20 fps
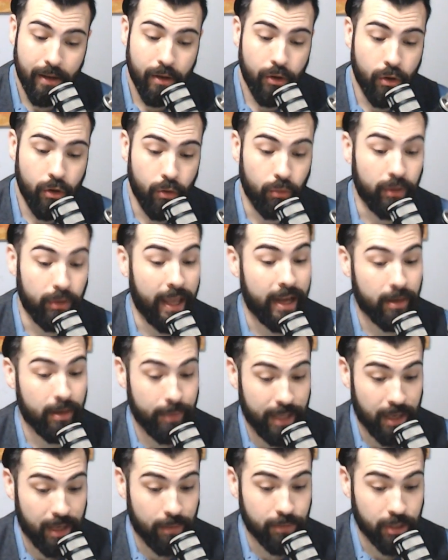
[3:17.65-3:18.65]
who later
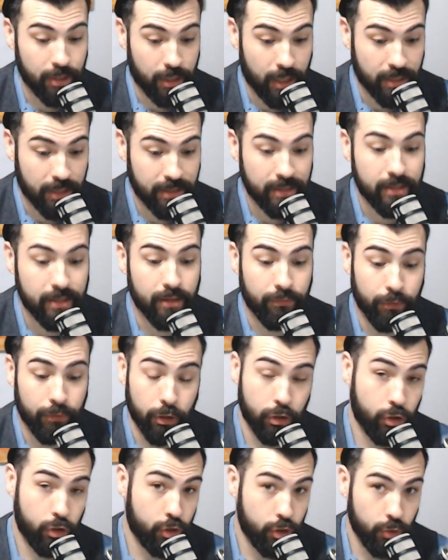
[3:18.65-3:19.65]
becomes Augustus, the
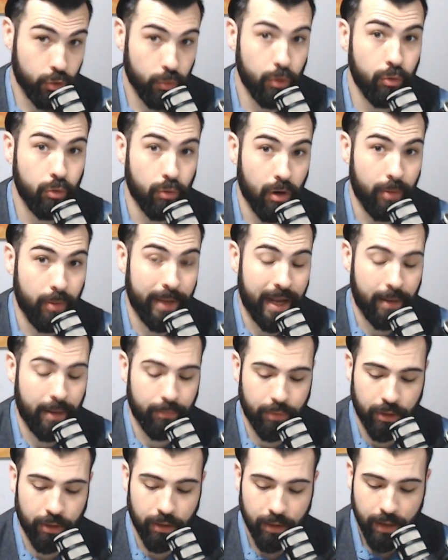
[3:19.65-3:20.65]
first true Roman
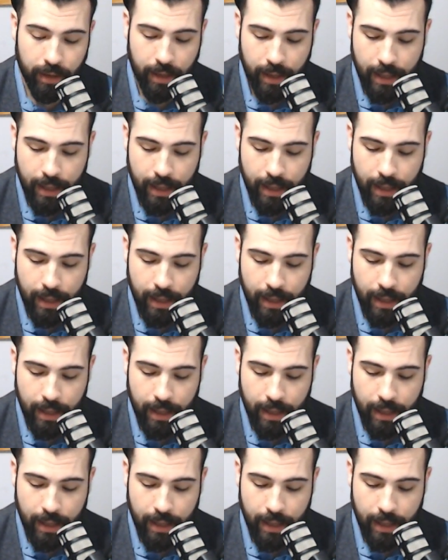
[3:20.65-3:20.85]
emperor.